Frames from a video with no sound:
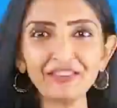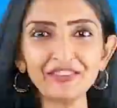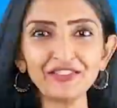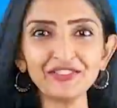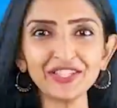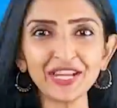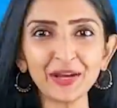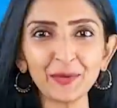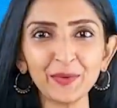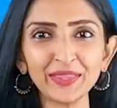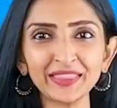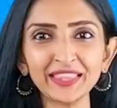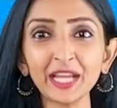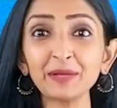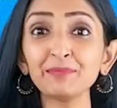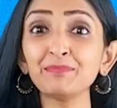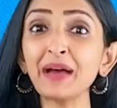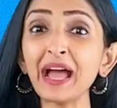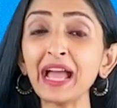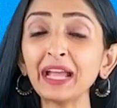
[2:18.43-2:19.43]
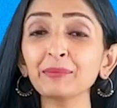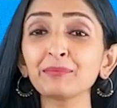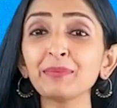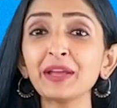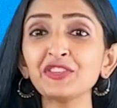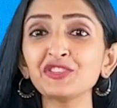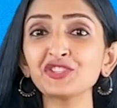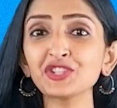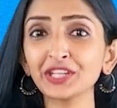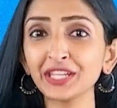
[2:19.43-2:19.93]
India with that
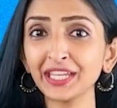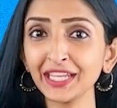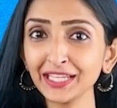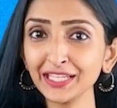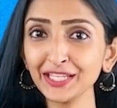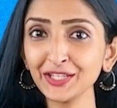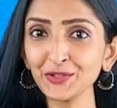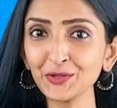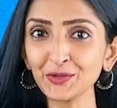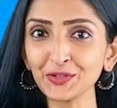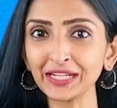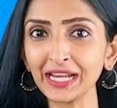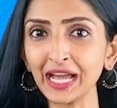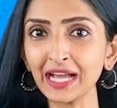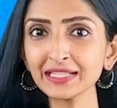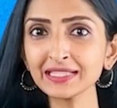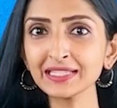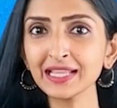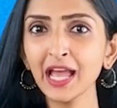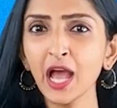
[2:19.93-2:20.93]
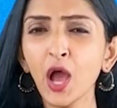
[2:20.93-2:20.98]
backbencher kid in your class